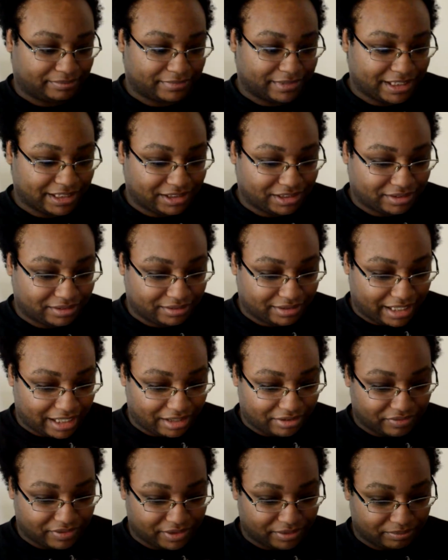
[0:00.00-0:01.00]
it's kind
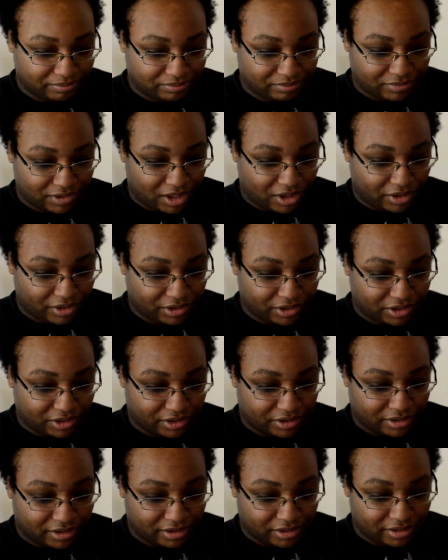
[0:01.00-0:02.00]
of a hard
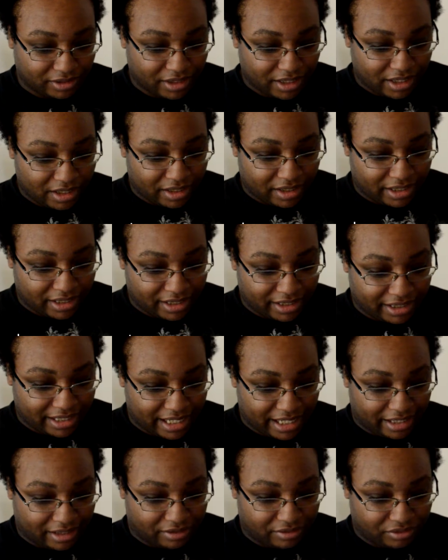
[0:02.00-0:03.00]
call. And
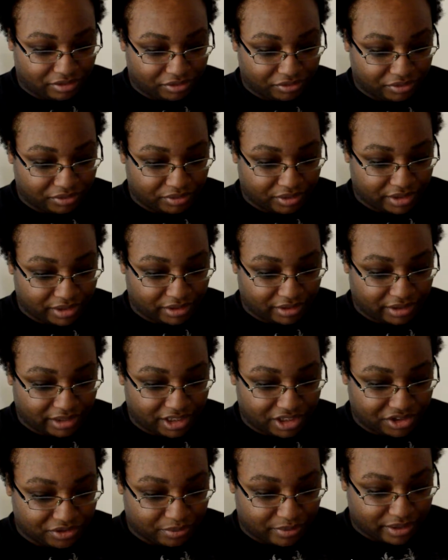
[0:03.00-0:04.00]
again, through
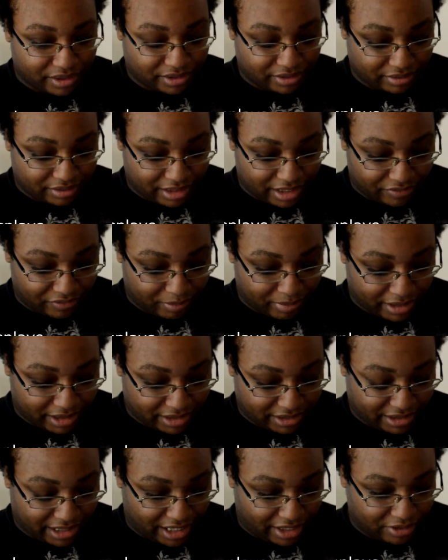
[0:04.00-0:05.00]

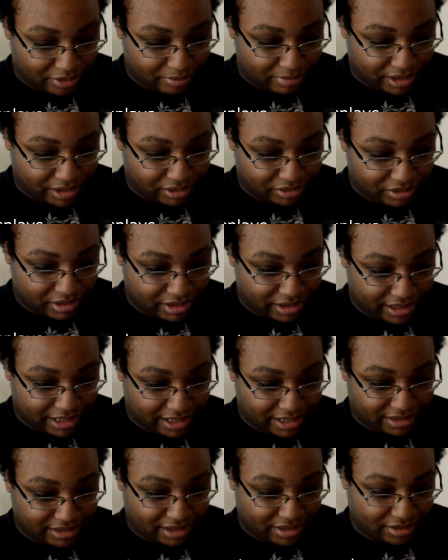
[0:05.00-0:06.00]
everybody's helmet, you can
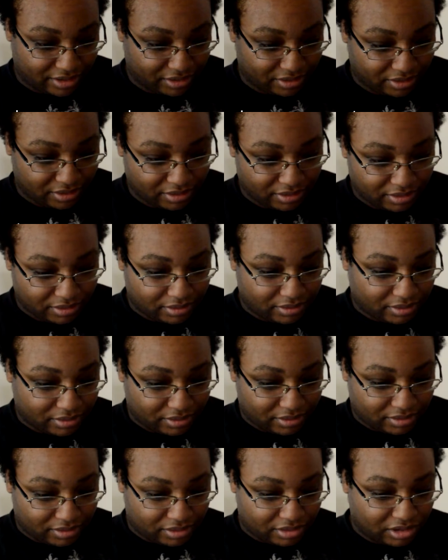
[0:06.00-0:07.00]
kind of tell
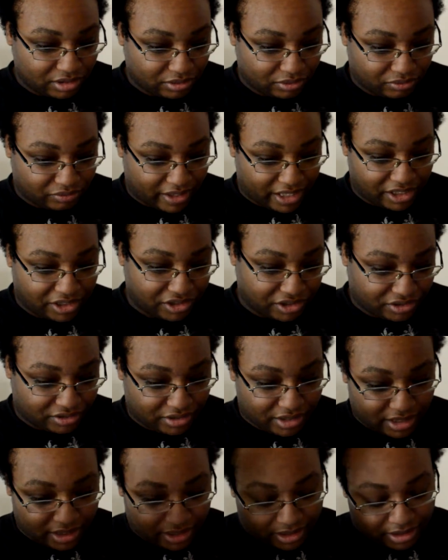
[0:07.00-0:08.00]
the
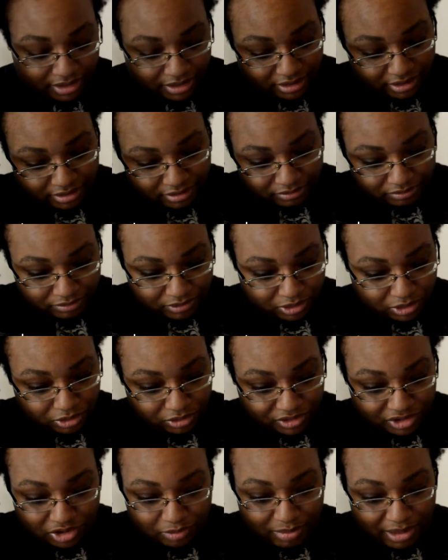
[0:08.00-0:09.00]

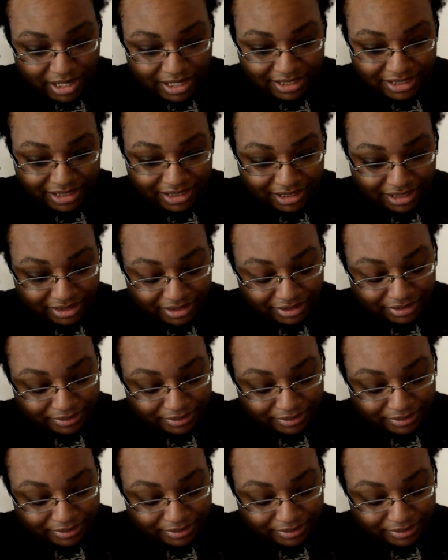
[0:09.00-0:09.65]
corresponding